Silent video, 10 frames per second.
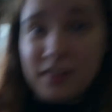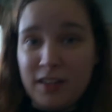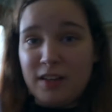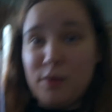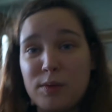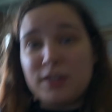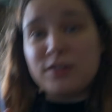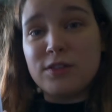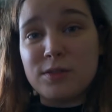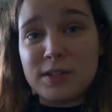the
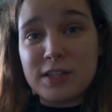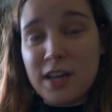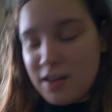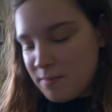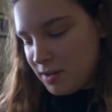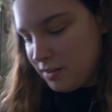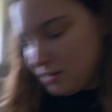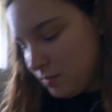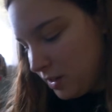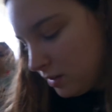one two switch game, and
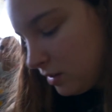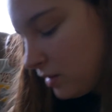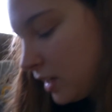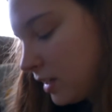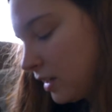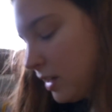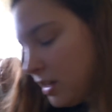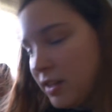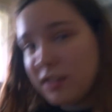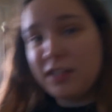then we also got
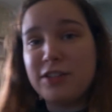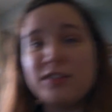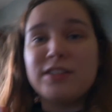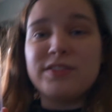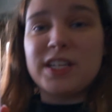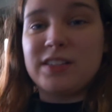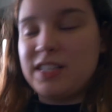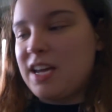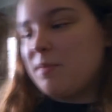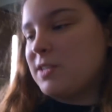the Legend of
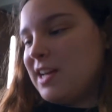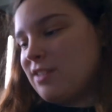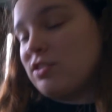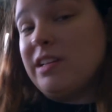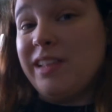Zelda game, which Ashley